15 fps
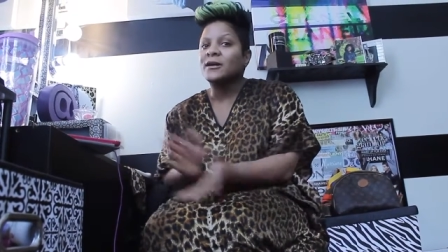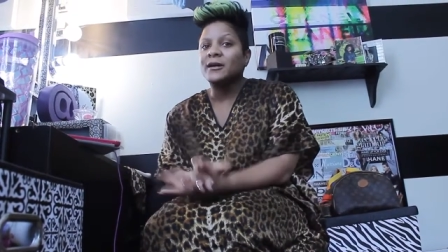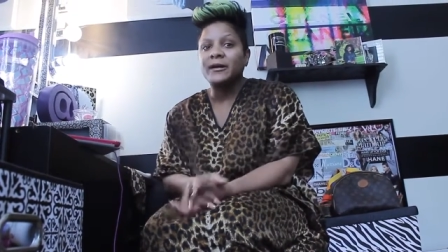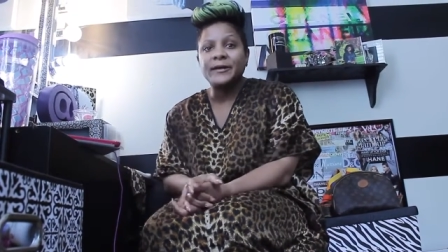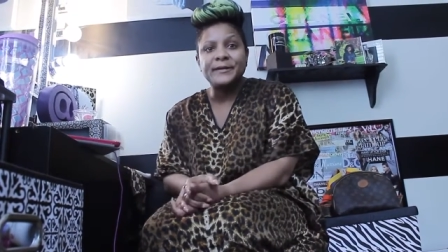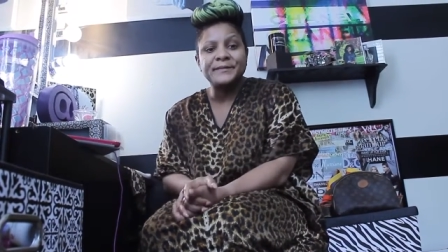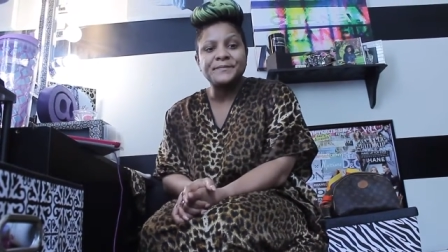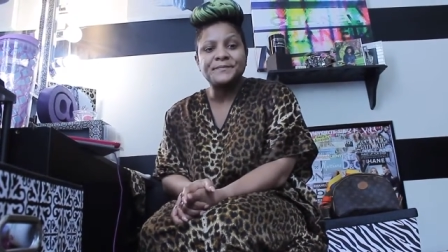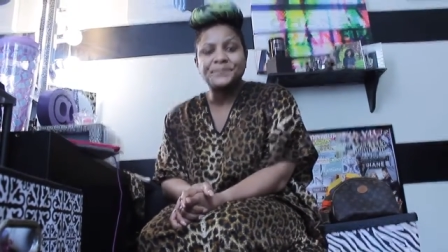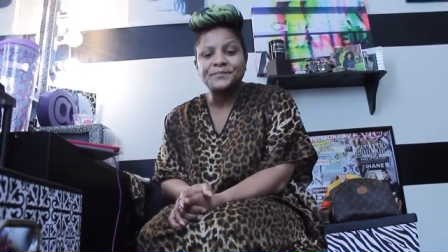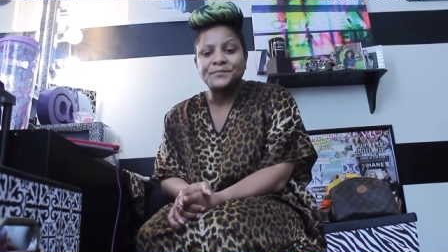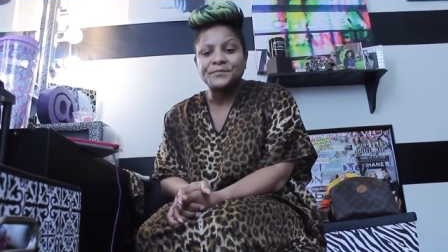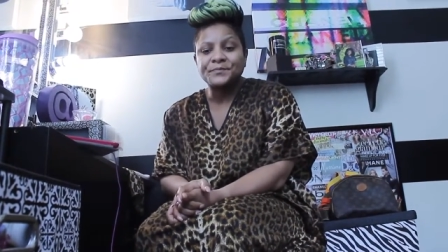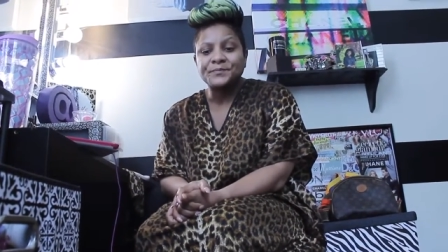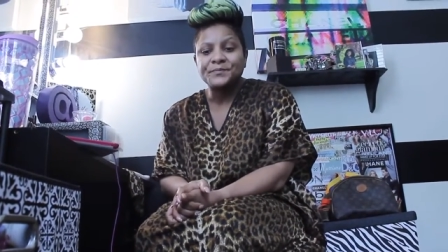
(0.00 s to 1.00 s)
honey,
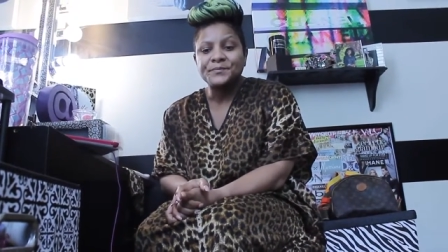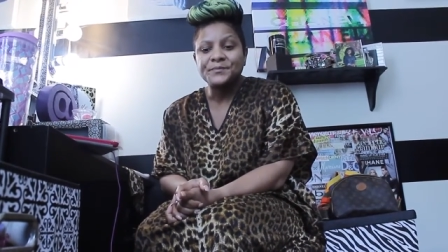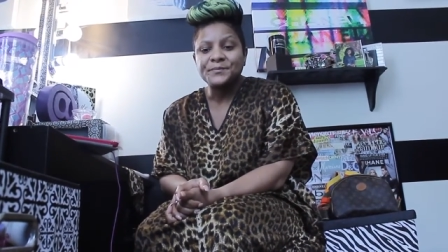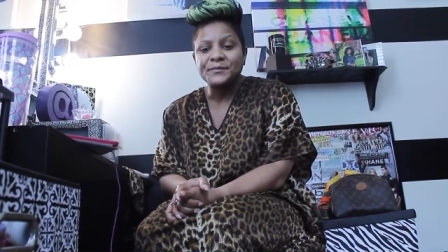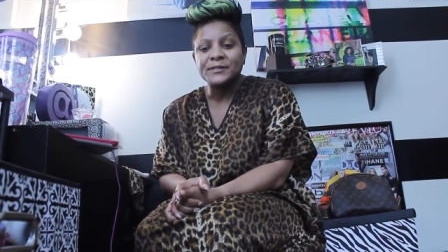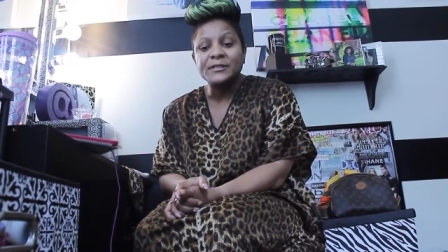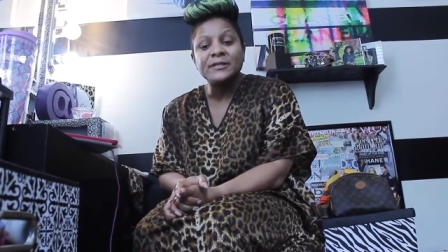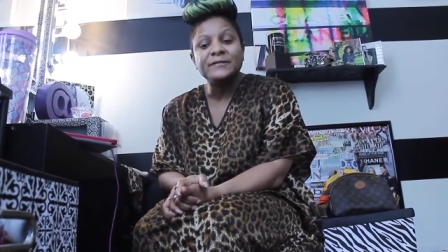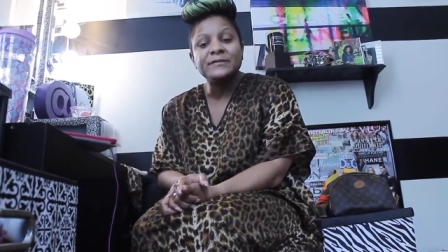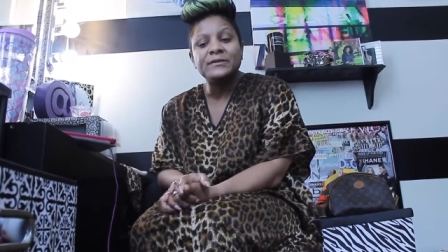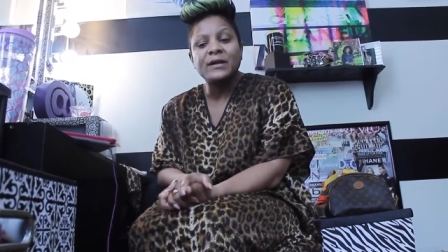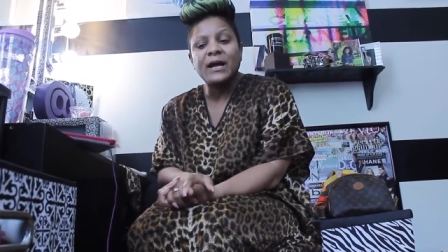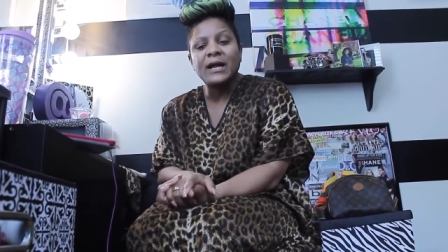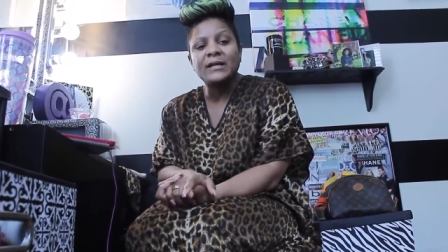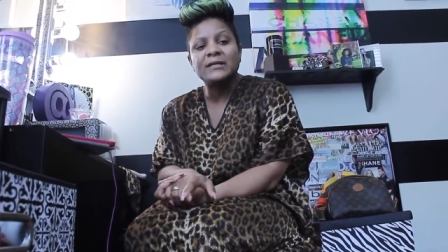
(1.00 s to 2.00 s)
if
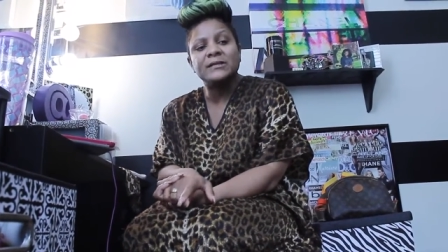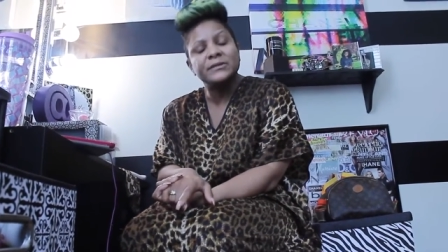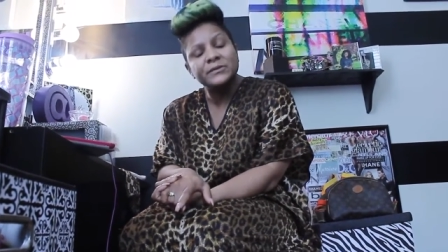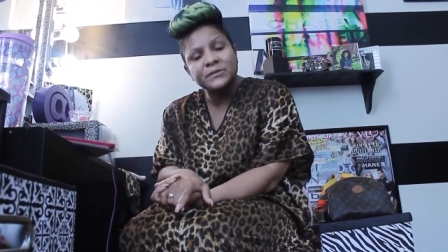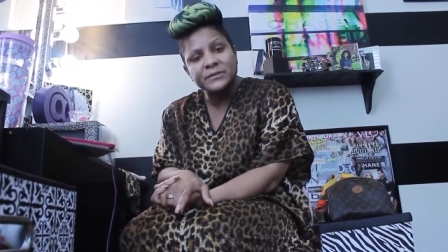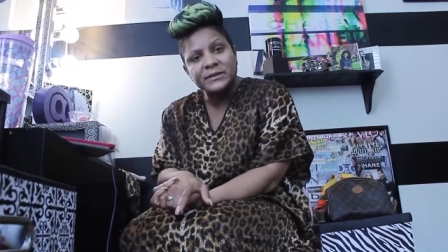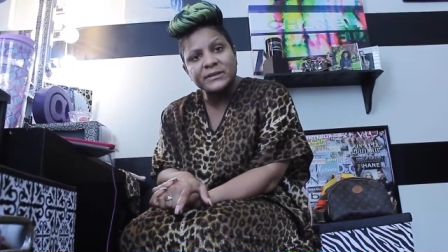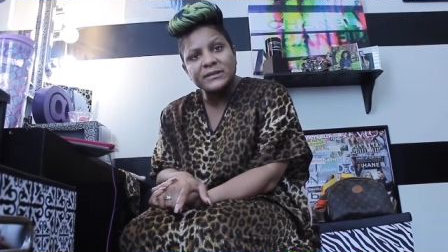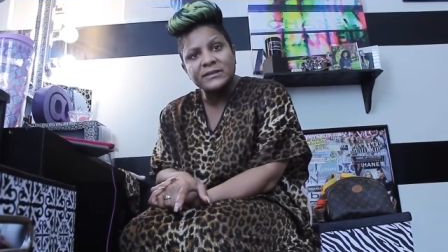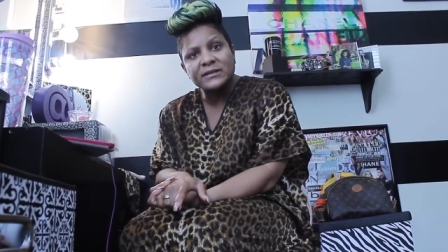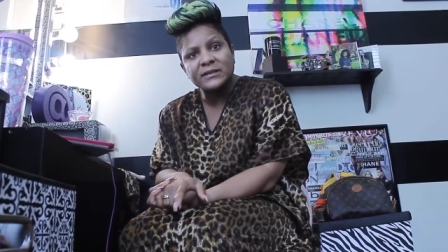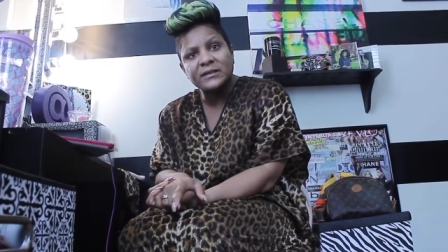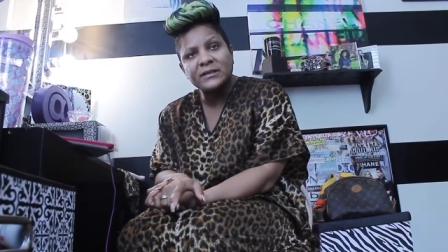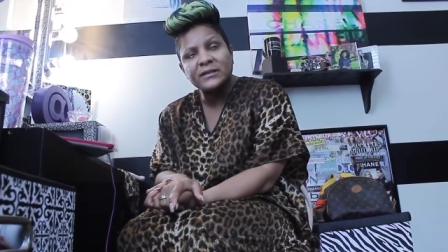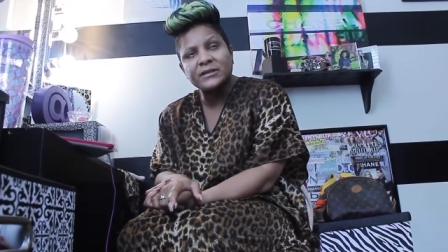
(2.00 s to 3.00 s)
you got little
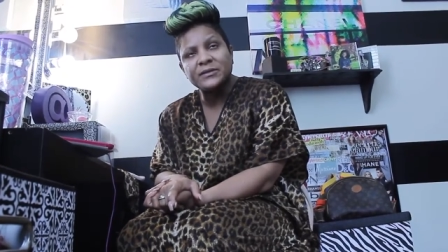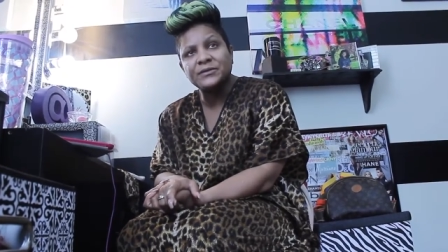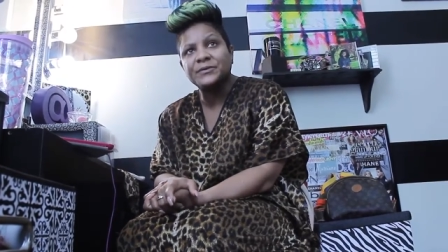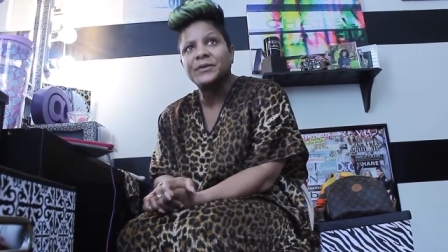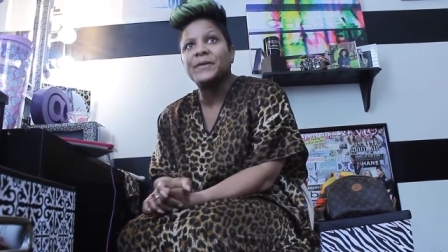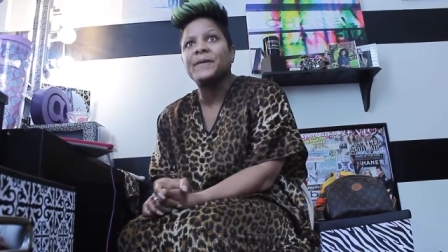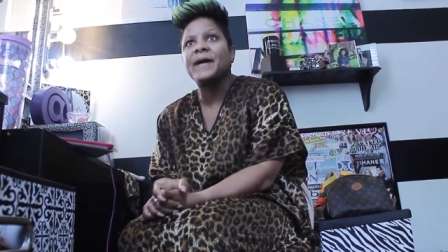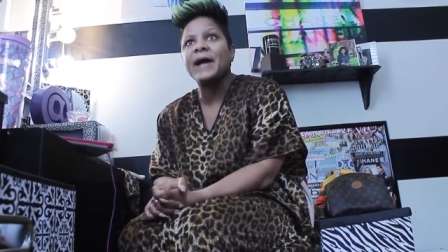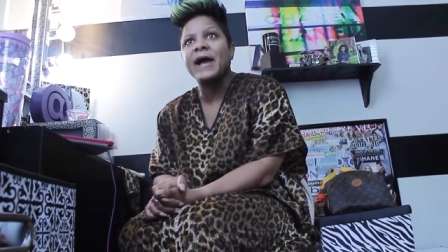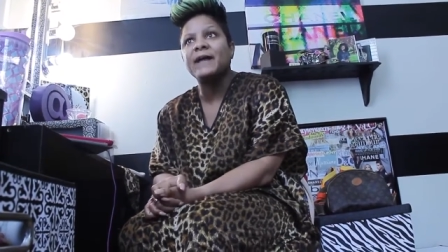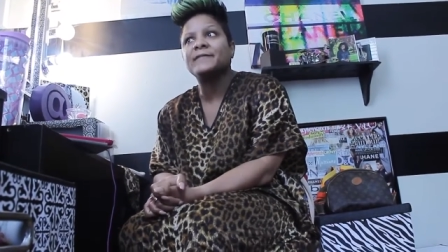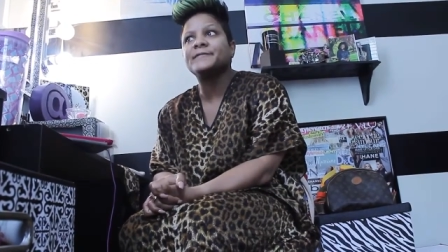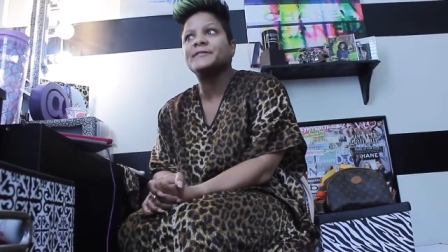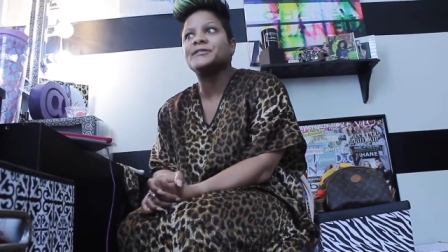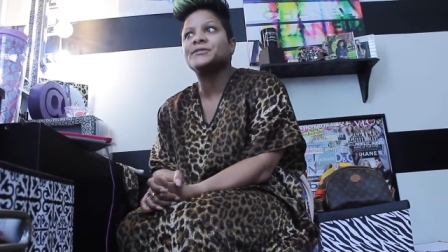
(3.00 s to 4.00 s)
ones, you won't
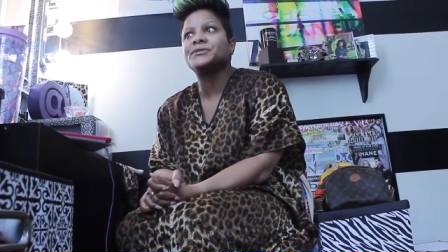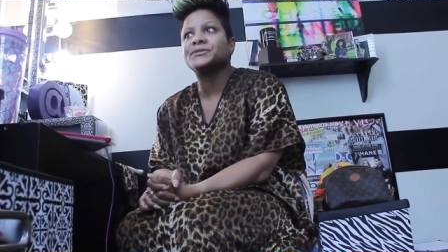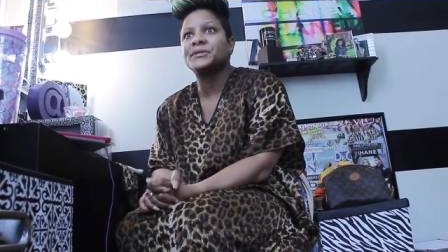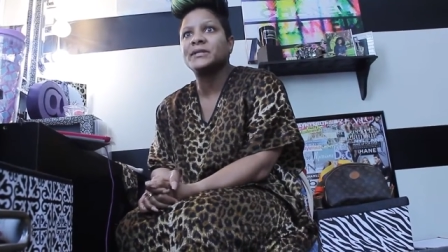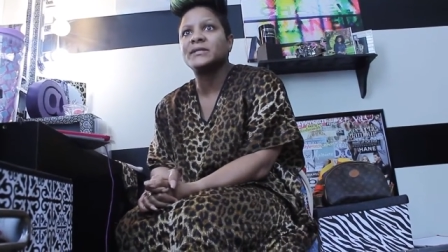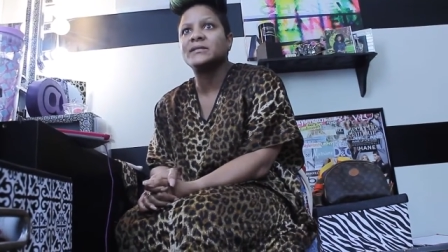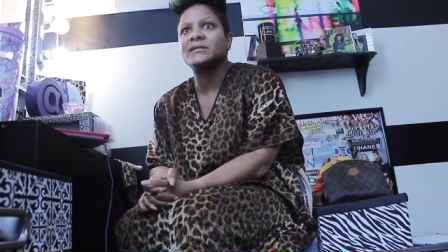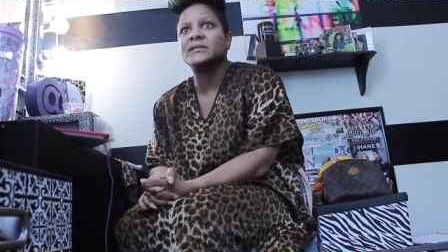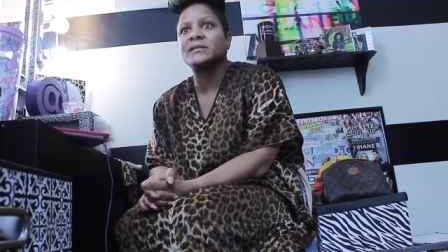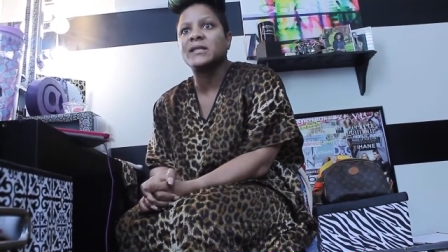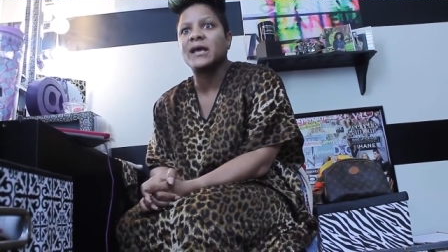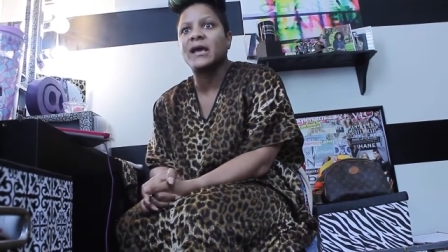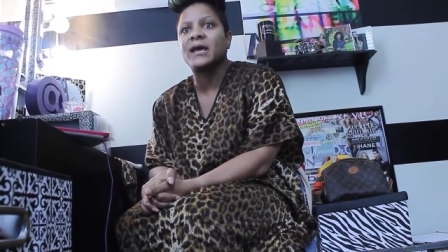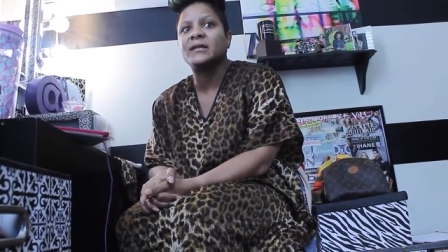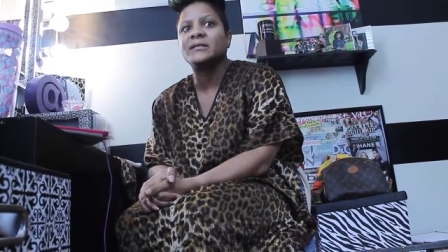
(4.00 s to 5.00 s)
have to trust
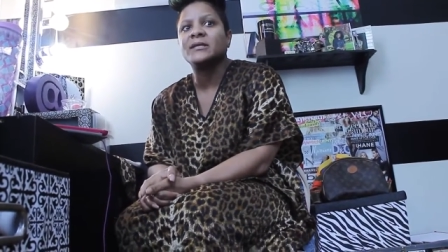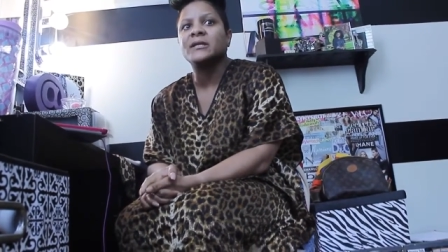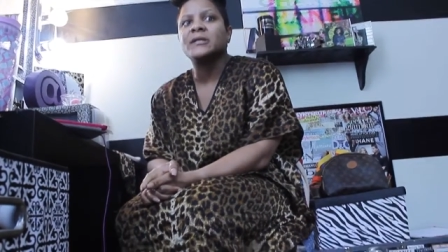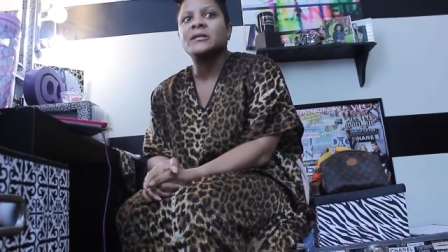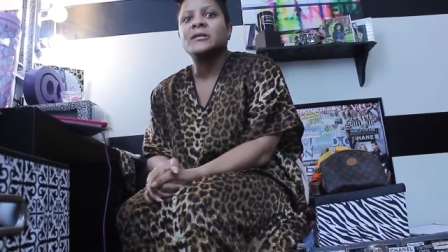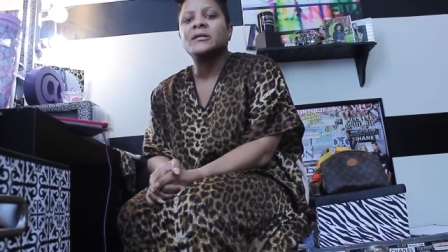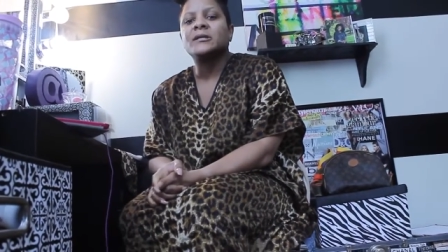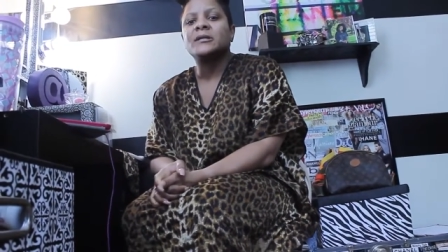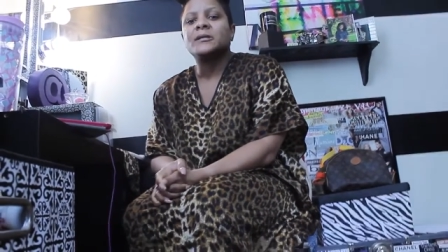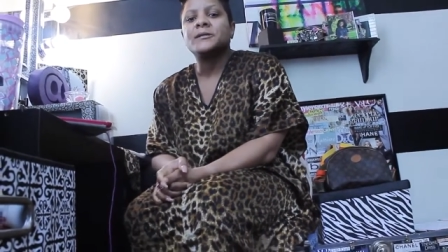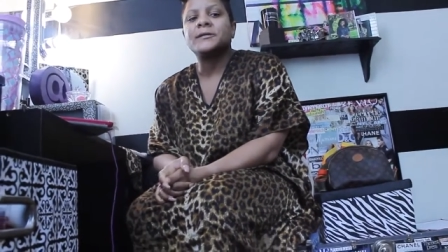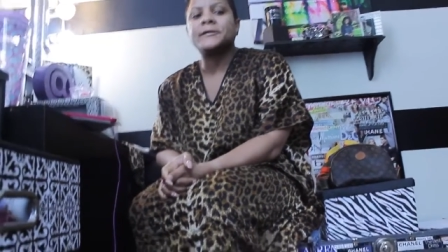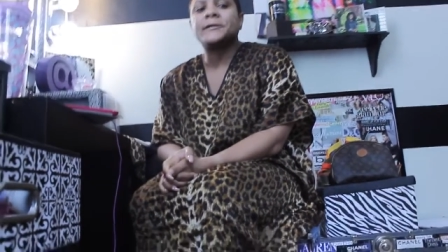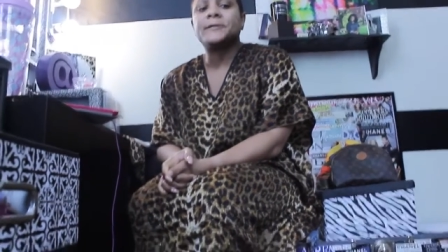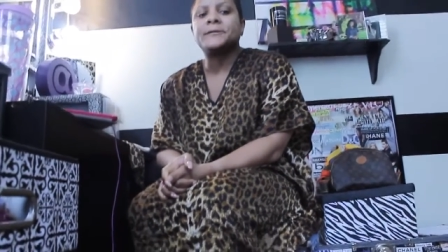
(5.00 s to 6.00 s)
that.
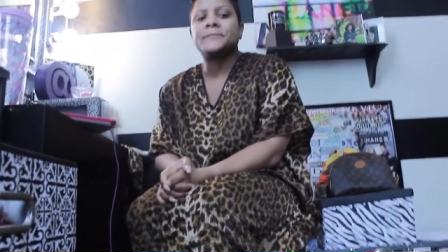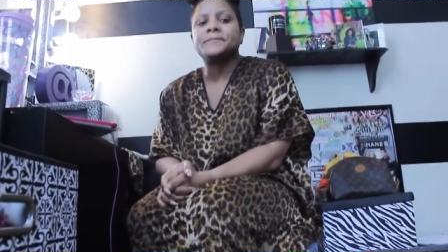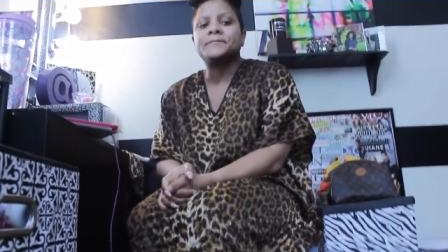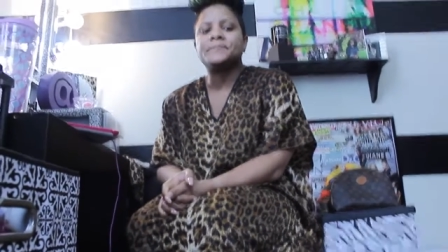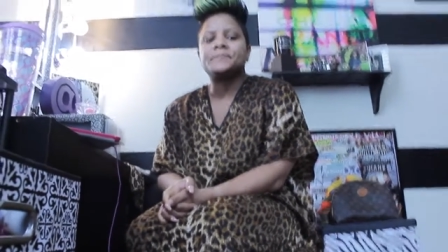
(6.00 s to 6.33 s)
Um,